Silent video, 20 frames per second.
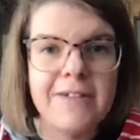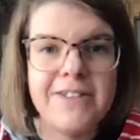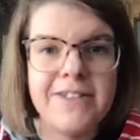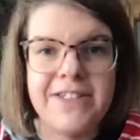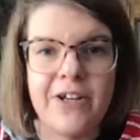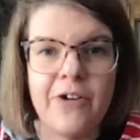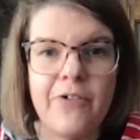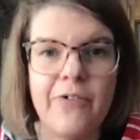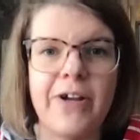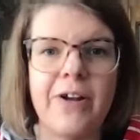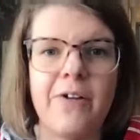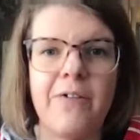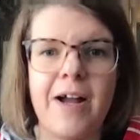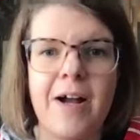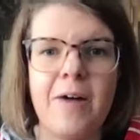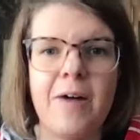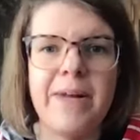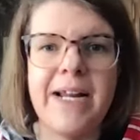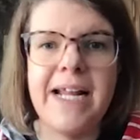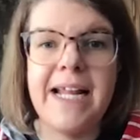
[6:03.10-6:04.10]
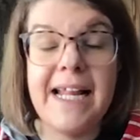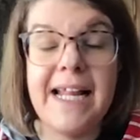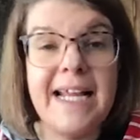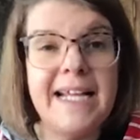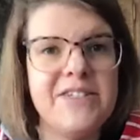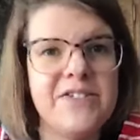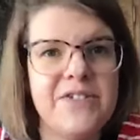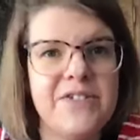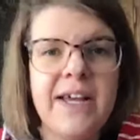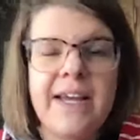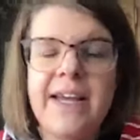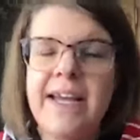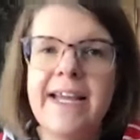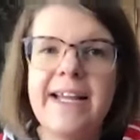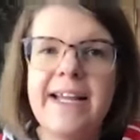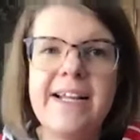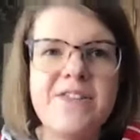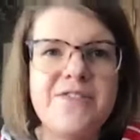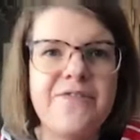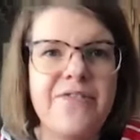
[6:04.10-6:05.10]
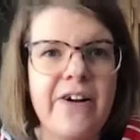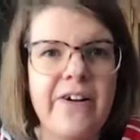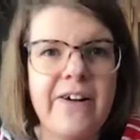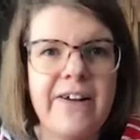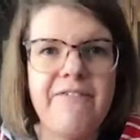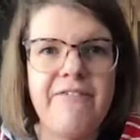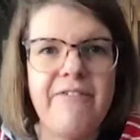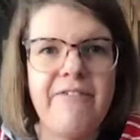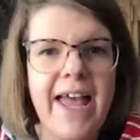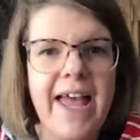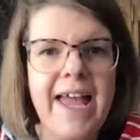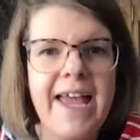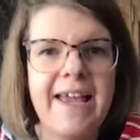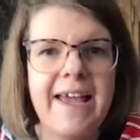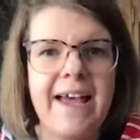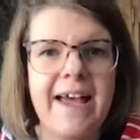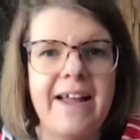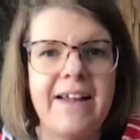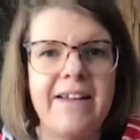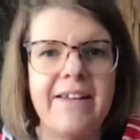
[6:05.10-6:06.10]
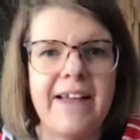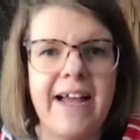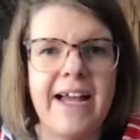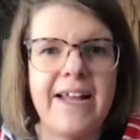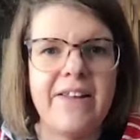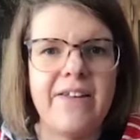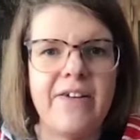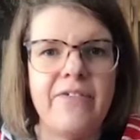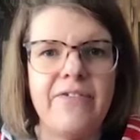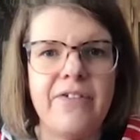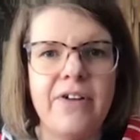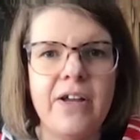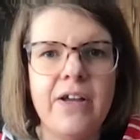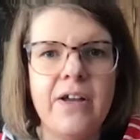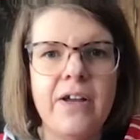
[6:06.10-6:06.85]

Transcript: and going around, but it is very vague on kind of